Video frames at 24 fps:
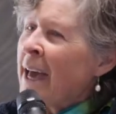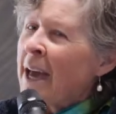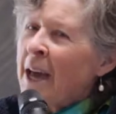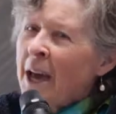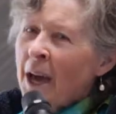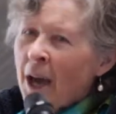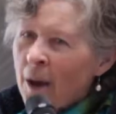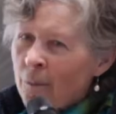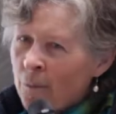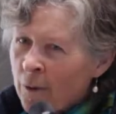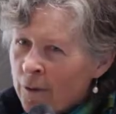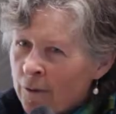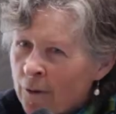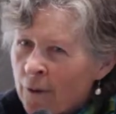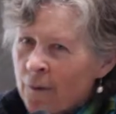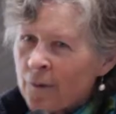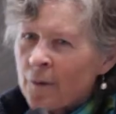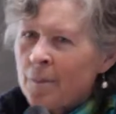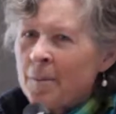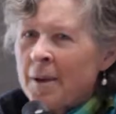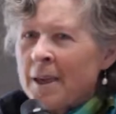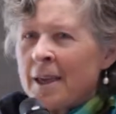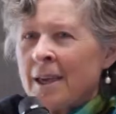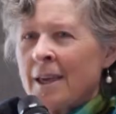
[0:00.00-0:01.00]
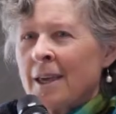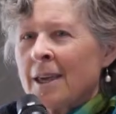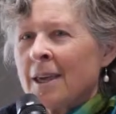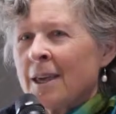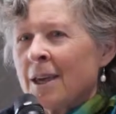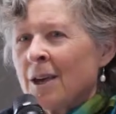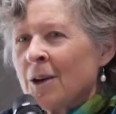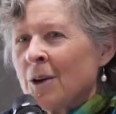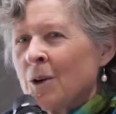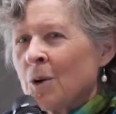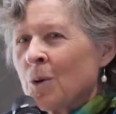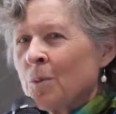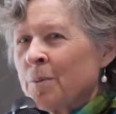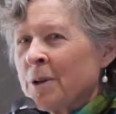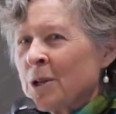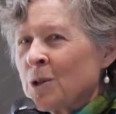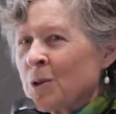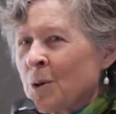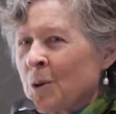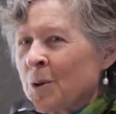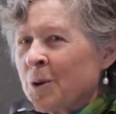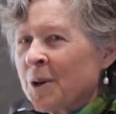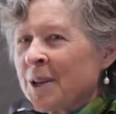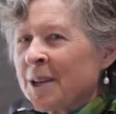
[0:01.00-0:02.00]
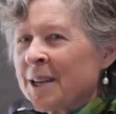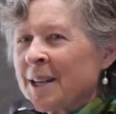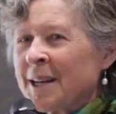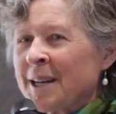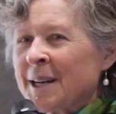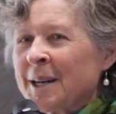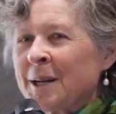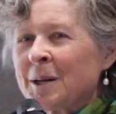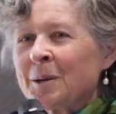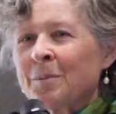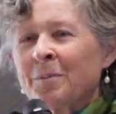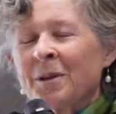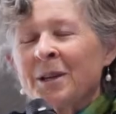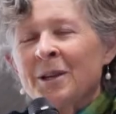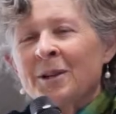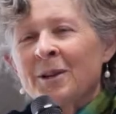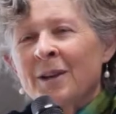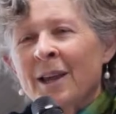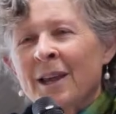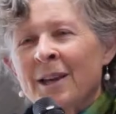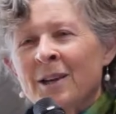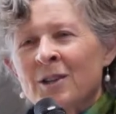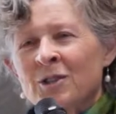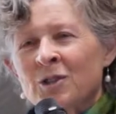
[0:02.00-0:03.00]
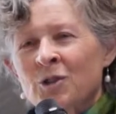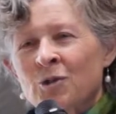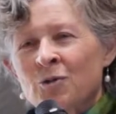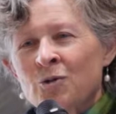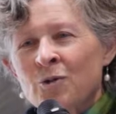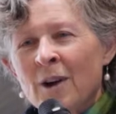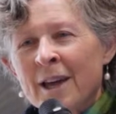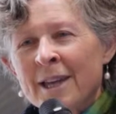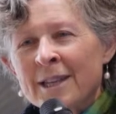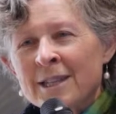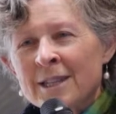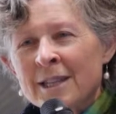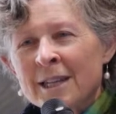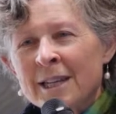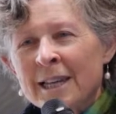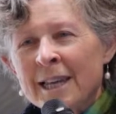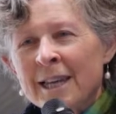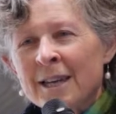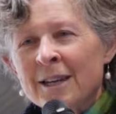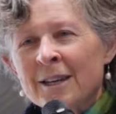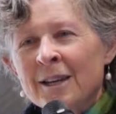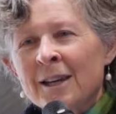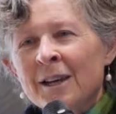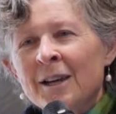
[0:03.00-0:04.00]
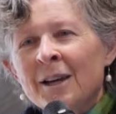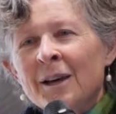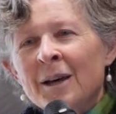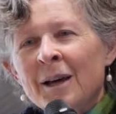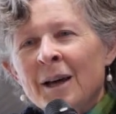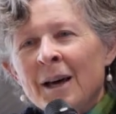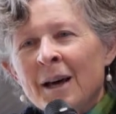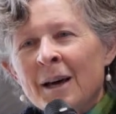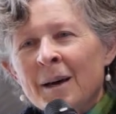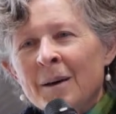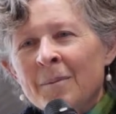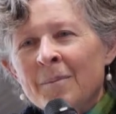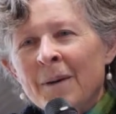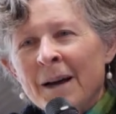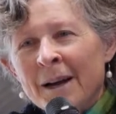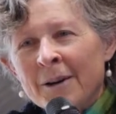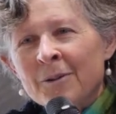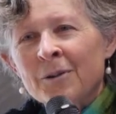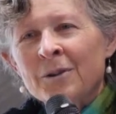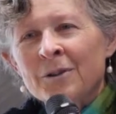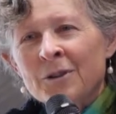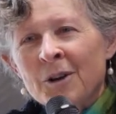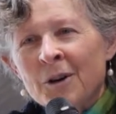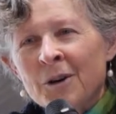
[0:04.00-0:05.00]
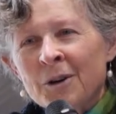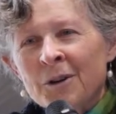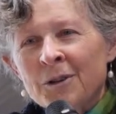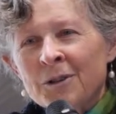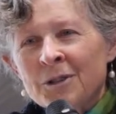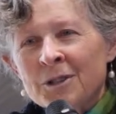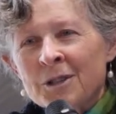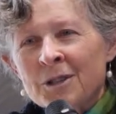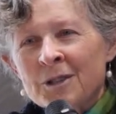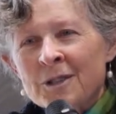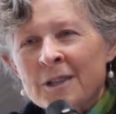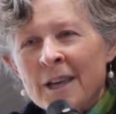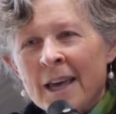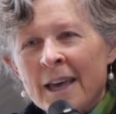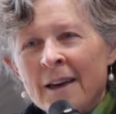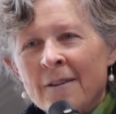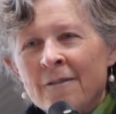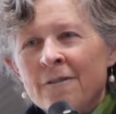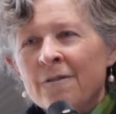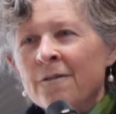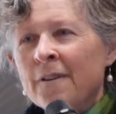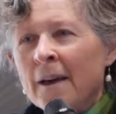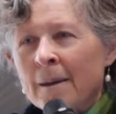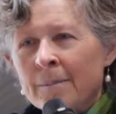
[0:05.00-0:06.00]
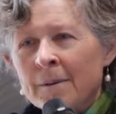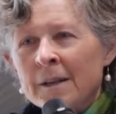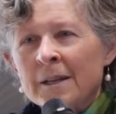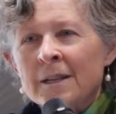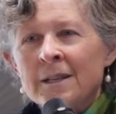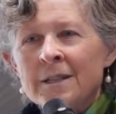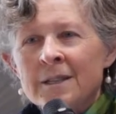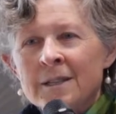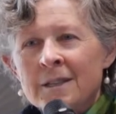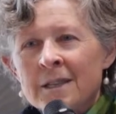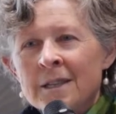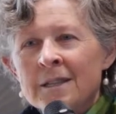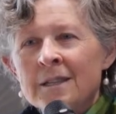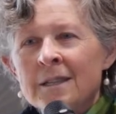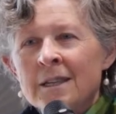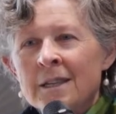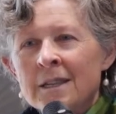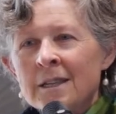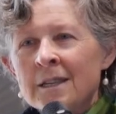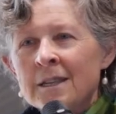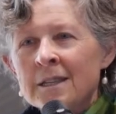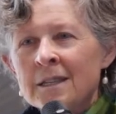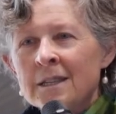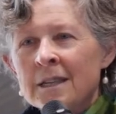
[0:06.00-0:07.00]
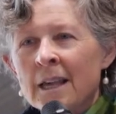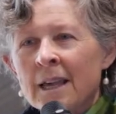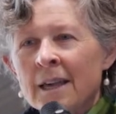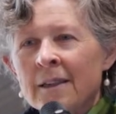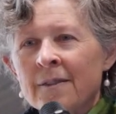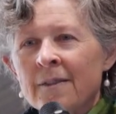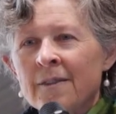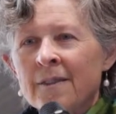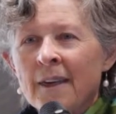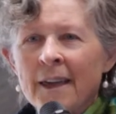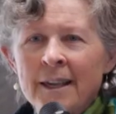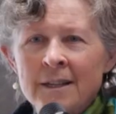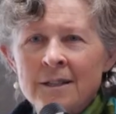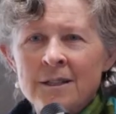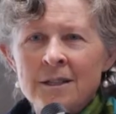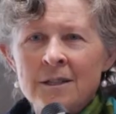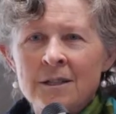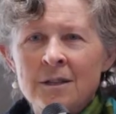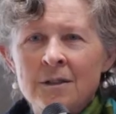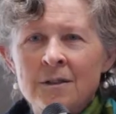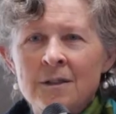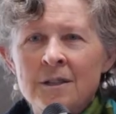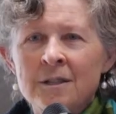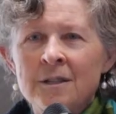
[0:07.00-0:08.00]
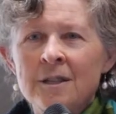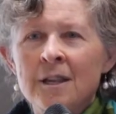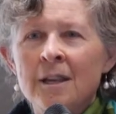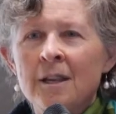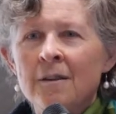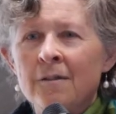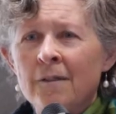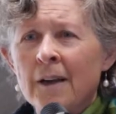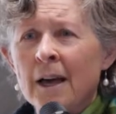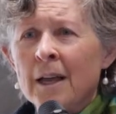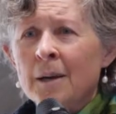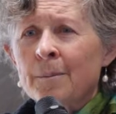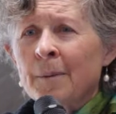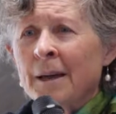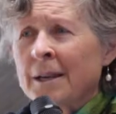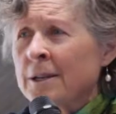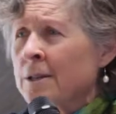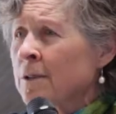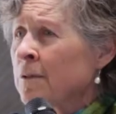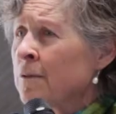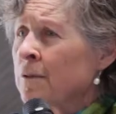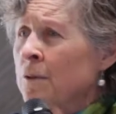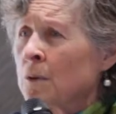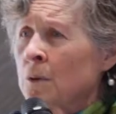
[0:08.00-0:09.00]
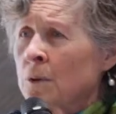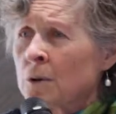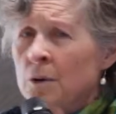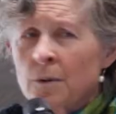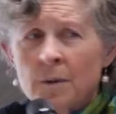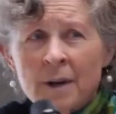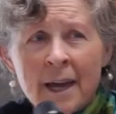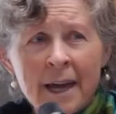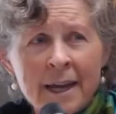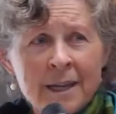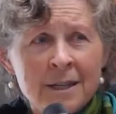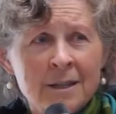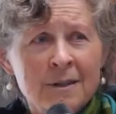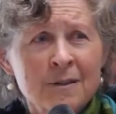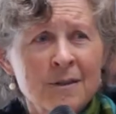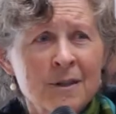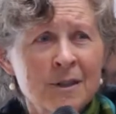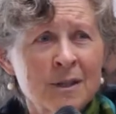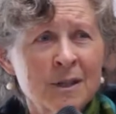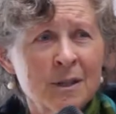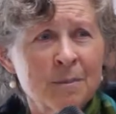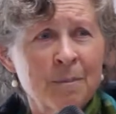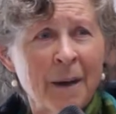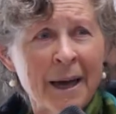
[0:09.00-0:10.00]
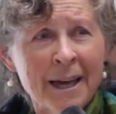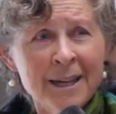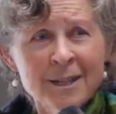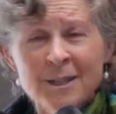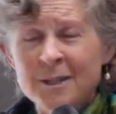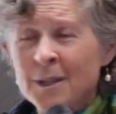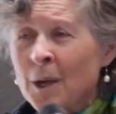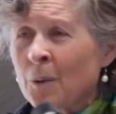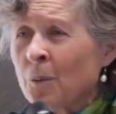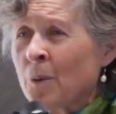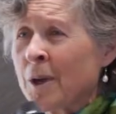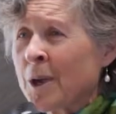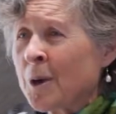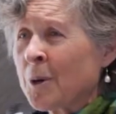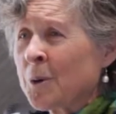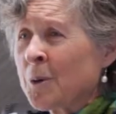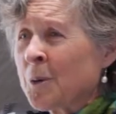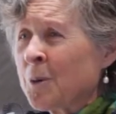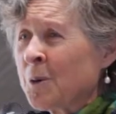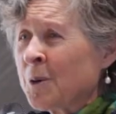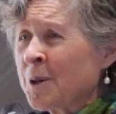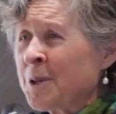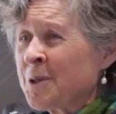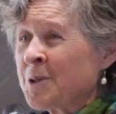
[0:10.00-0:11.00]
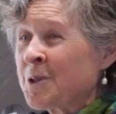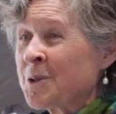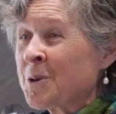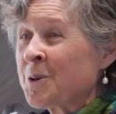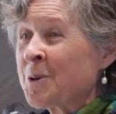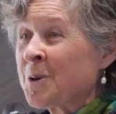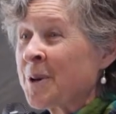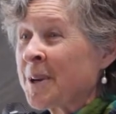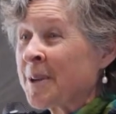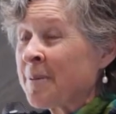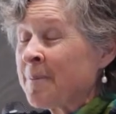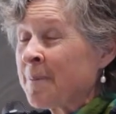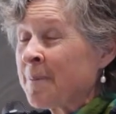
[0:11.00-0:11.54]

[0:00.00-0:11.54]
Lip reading: And we've got the Mayor here who'll be talking in a little bit, and it's great to let Margaret know just how fabulous this is, and thanks to the City of Kalamunda for creating this space that we can all enjoy.